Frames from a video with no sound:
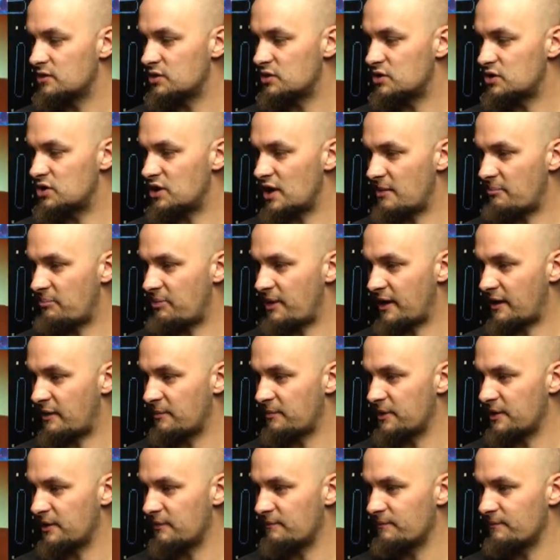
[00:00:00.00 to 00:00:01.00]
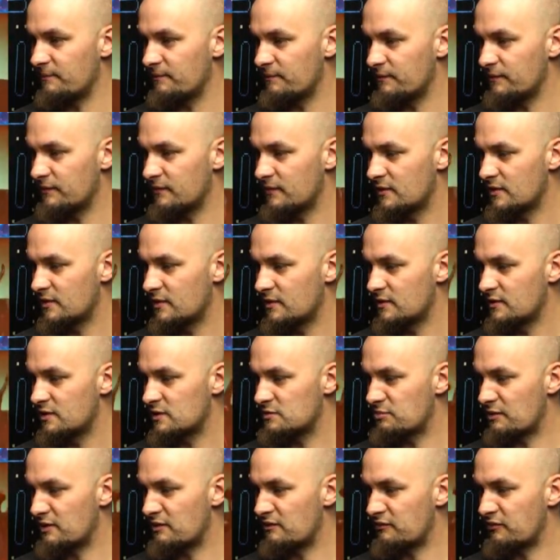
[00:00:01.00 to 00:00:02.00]
jetpack a bit,
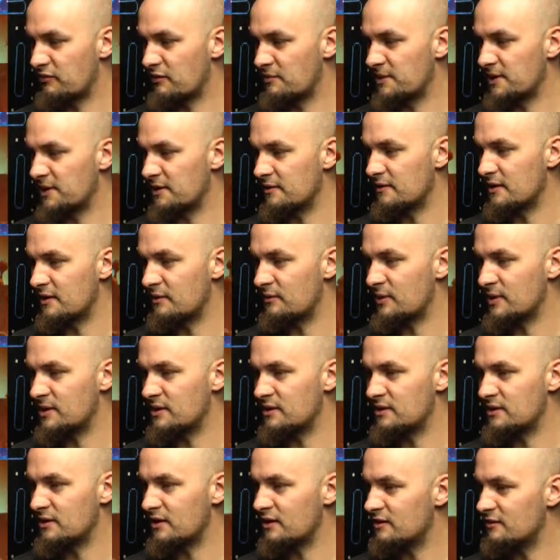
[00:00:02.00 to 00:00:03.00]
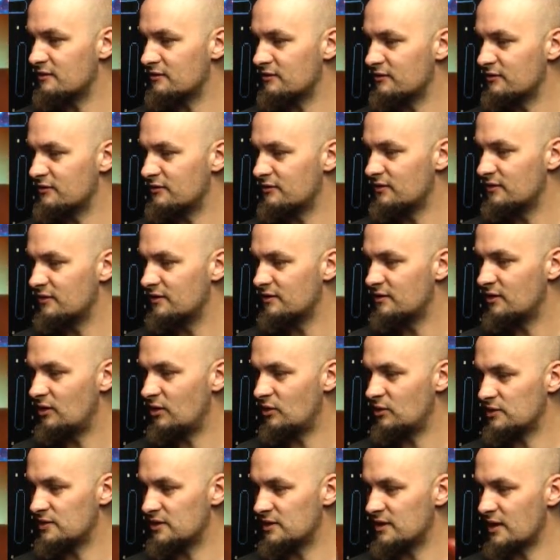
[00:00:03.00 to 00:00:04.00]
sprint for a bit. That way you kind of
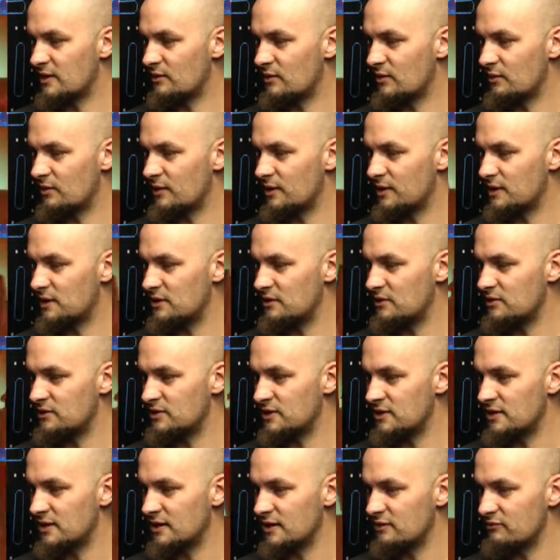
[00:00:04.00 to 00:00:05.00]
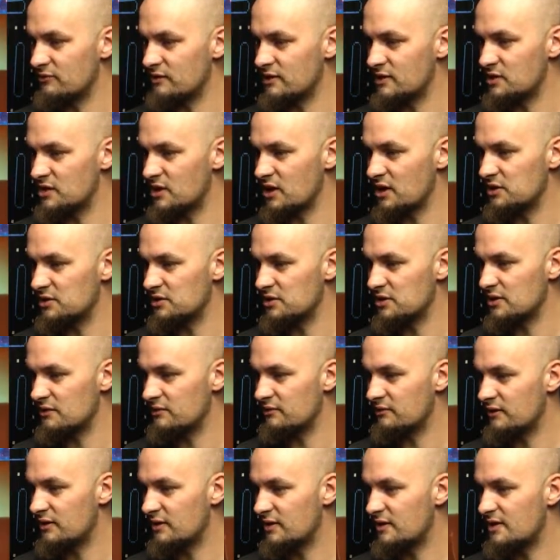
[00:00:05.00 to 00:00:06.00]
alternate what one you're using, they recharge
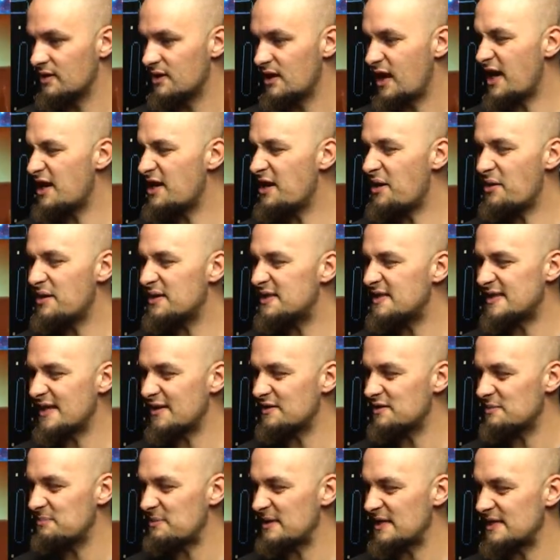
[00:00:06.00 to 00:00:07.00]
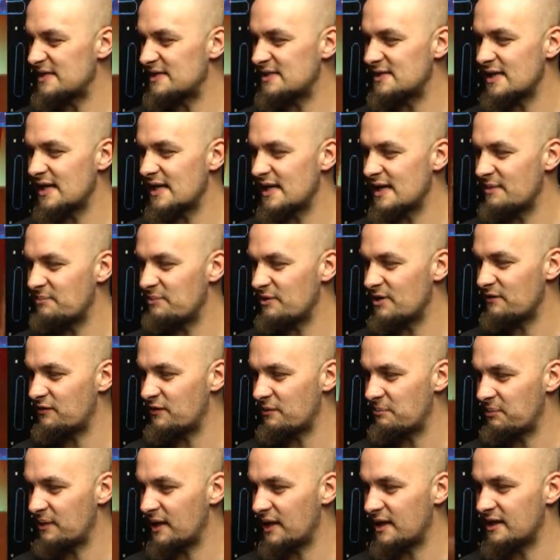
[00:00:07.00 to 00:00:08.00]
enough. I know it sounds a bit silly, but if you
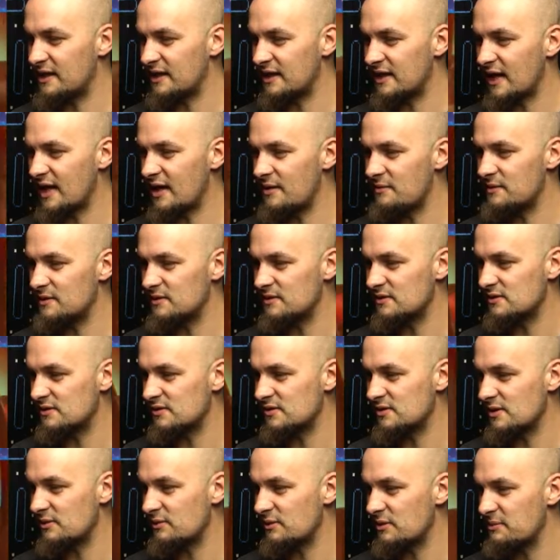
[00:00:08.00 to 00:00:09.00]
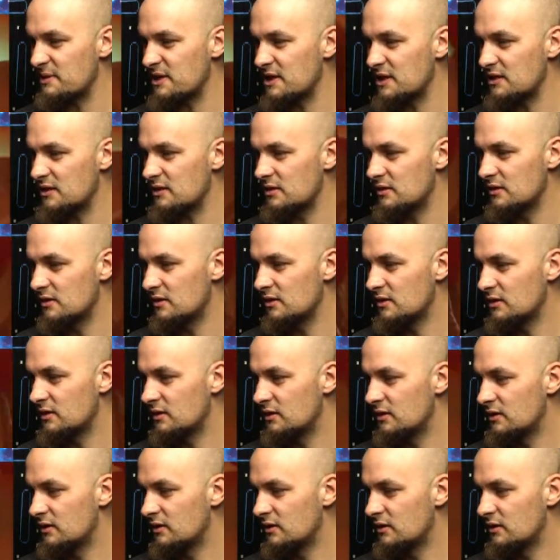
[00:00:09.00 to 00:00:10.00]
play the game, you'll see what I mean.
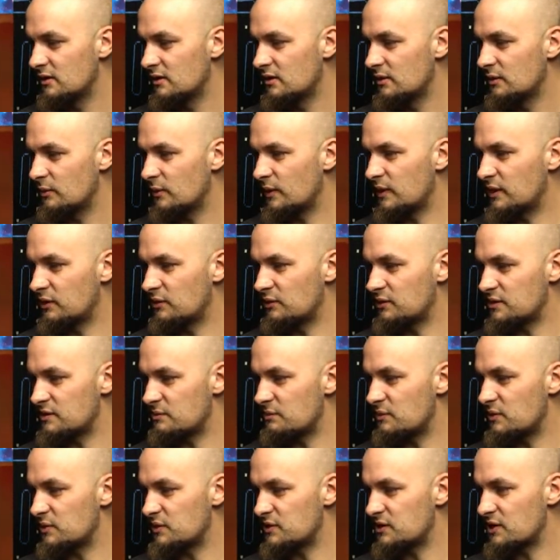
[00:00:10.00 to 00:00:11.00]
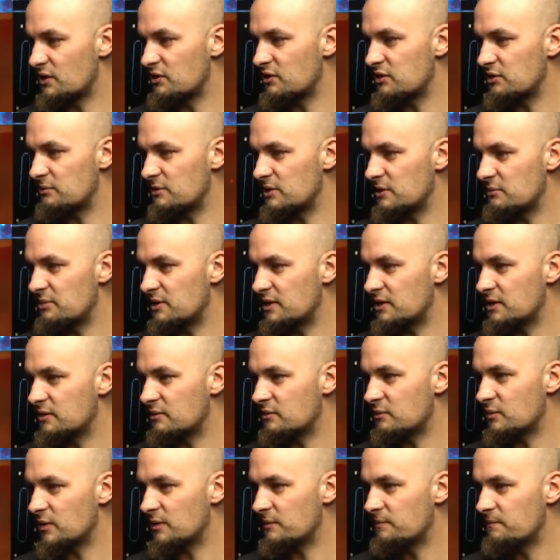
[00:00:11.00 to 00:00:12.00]
We could do with some more sodium in a bit,
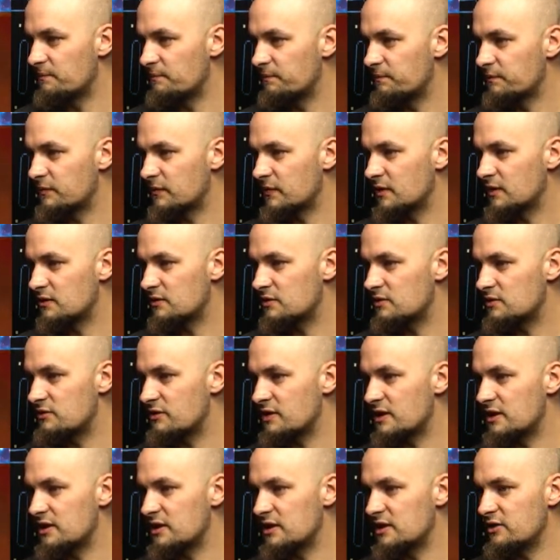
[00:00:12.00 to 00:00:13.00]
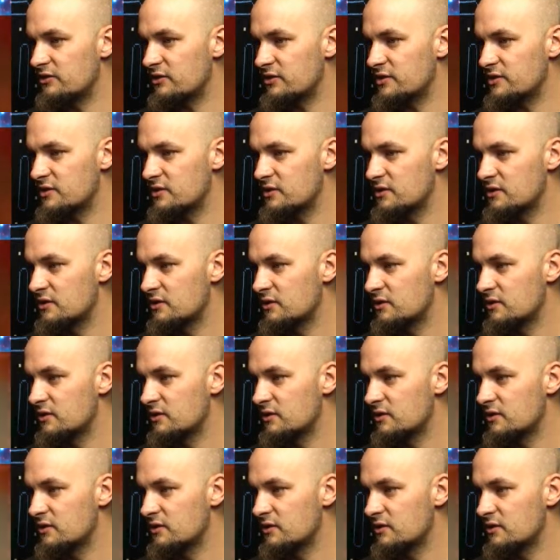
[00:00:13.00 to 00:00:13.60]
couldn't we? Is there any near us?